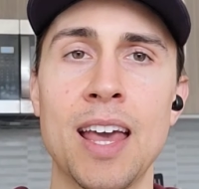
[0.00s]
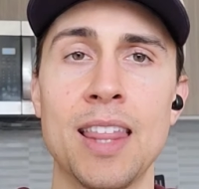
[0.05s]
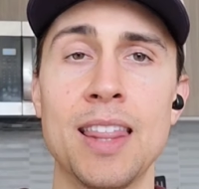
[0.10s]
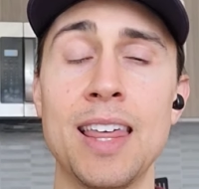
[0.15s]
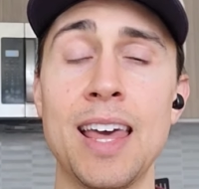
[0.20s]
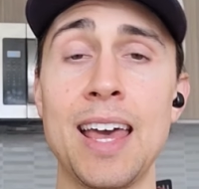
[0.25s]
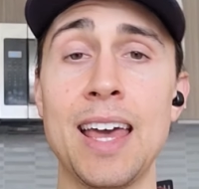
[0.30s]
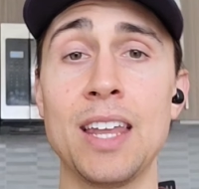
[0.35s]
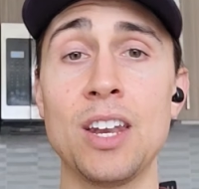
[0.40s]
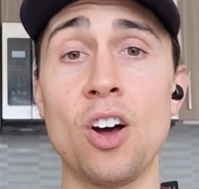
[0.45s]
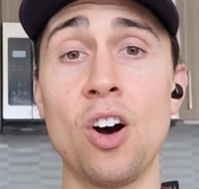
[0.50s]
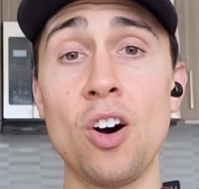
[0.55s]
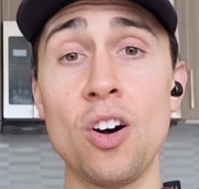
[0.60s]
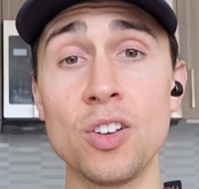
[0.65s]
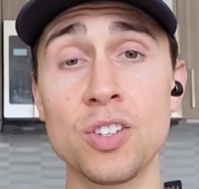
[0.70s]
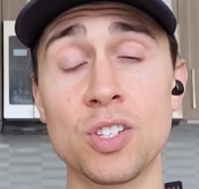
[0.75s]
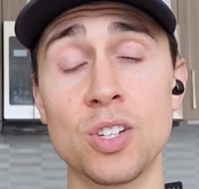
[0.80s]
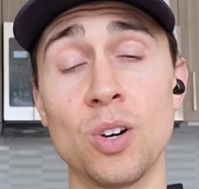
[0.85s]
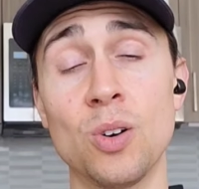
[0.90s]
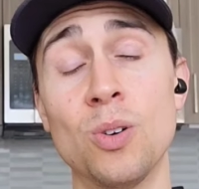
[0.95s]
Then
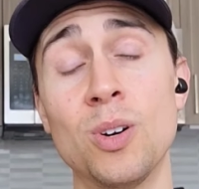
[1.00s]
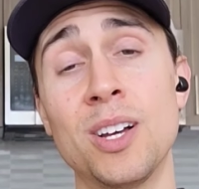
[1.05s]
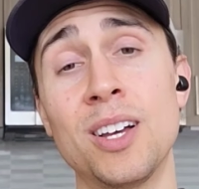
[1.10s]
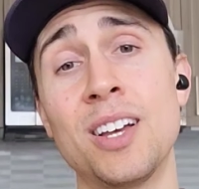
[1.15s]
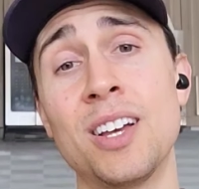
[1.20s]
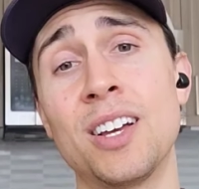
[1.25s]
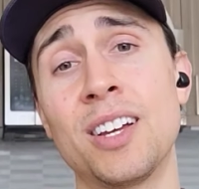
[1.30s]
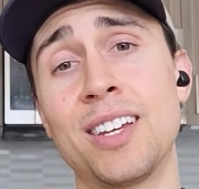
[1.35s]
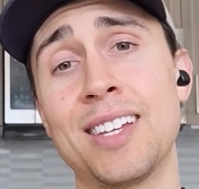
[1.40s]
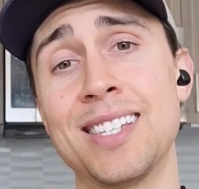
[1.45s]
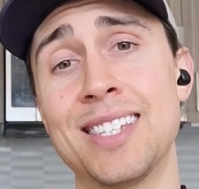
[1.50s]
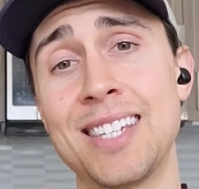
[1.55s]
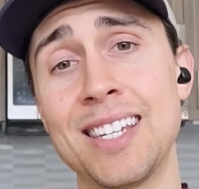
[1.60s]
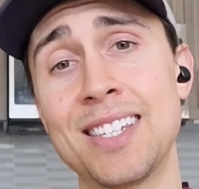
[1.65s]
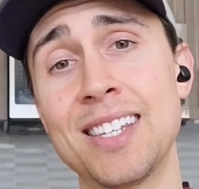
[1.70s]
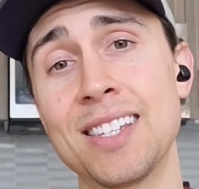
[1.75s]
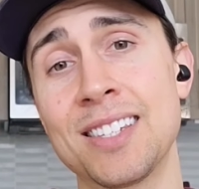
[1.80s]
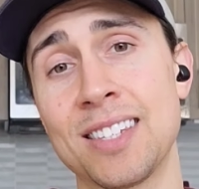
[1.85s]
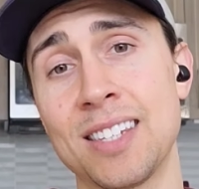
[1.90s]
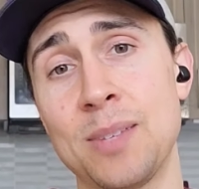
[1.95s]
also,
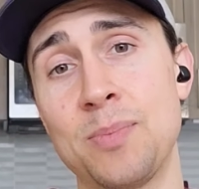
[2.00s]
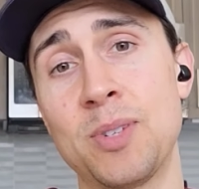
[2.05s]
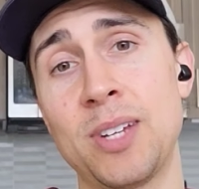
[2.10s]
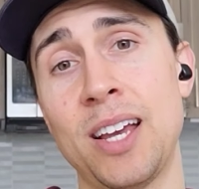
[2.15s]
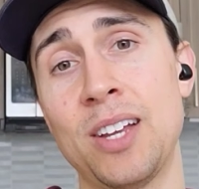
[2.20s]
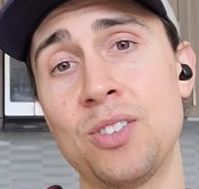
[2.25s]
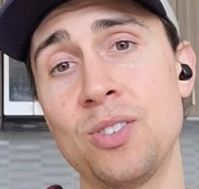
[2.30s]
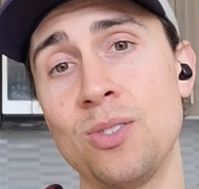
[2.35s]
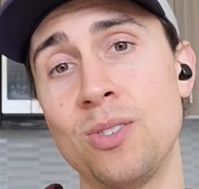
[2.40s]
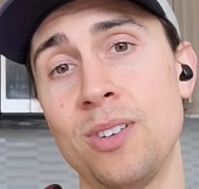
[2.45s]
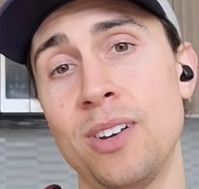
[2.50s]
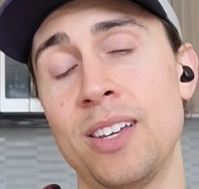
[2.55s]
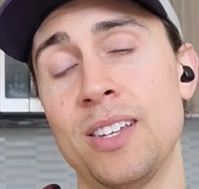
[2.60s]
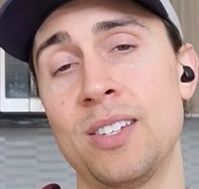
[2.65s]
consistent sleep schedule